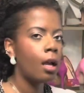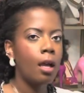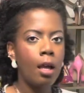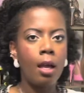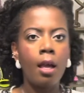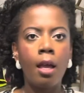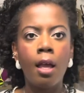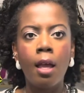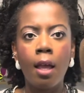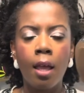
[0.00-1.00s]
with these
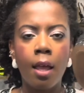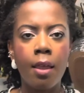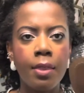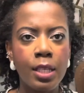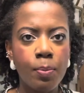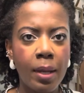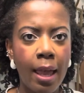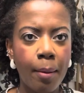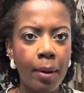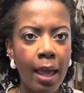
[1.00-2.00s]
black ones that I'm showing
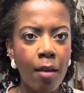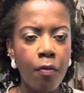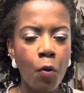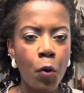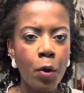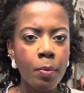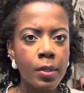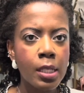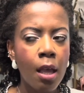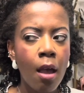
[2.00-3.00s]
you, those
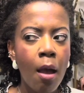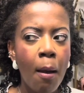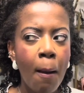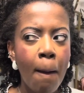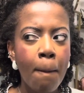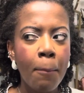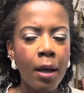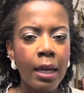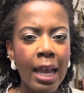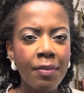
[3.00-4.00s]
platforms. But
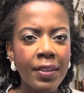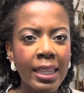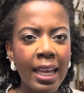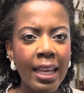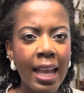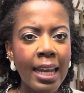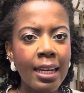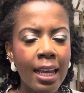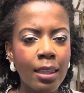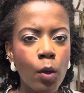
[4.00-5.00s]
I didn't love the way
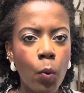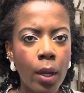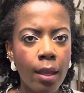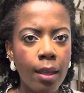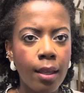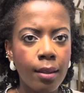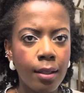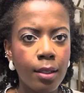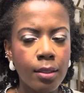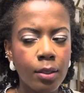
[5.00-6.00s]
it looked with the dress. The
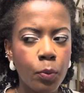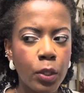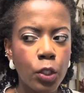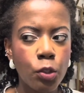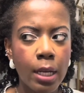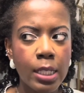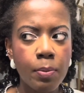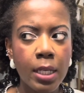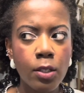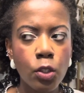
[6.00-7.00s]
dress is
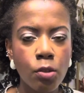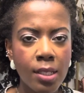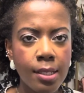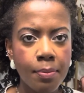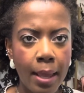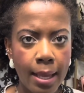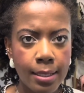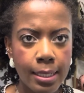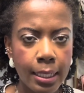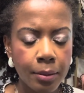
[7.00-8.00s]
maxi,
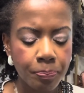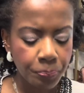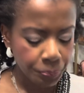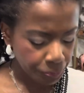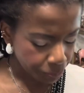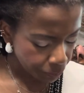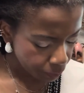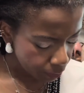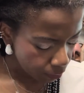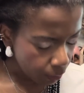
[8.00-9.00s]
but I'm
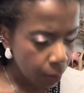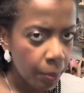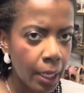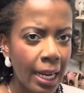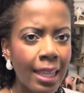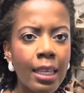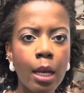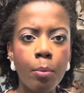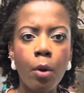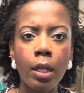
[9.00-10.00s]
petite, 5'2", so I
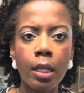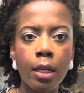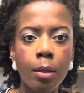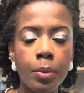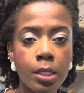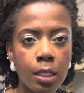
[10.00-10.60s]
bought the dress in a